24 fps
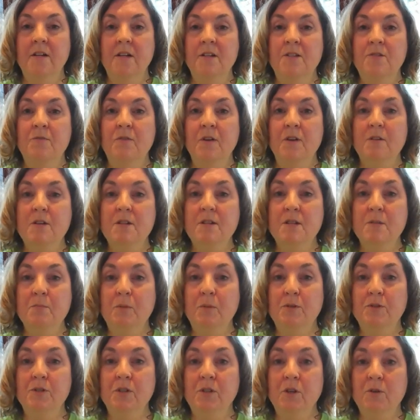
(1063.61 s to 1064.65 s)
It's very simple
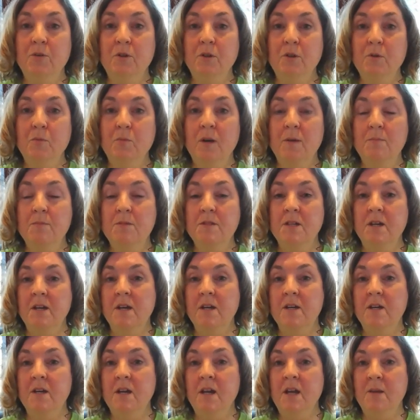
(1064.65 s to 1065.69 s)
to go to the
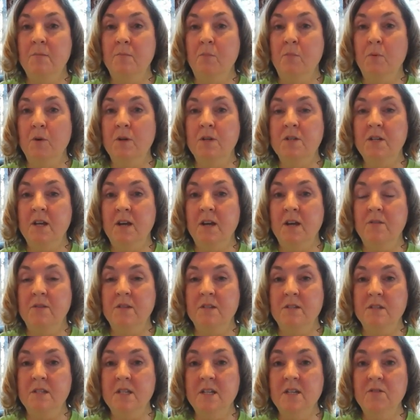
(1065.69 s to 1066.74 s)
website and print out the
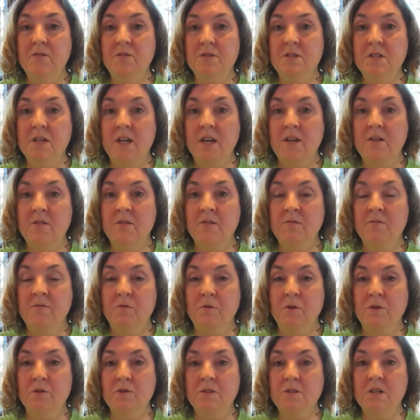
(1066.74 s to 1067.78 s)
single signer for
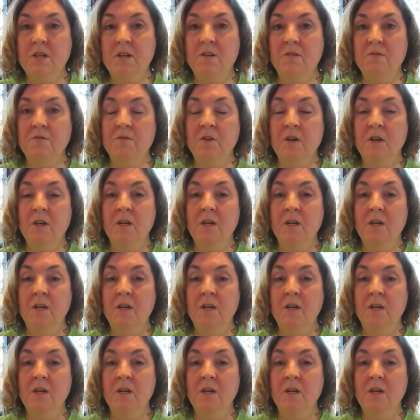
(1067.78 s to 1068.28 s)
yourself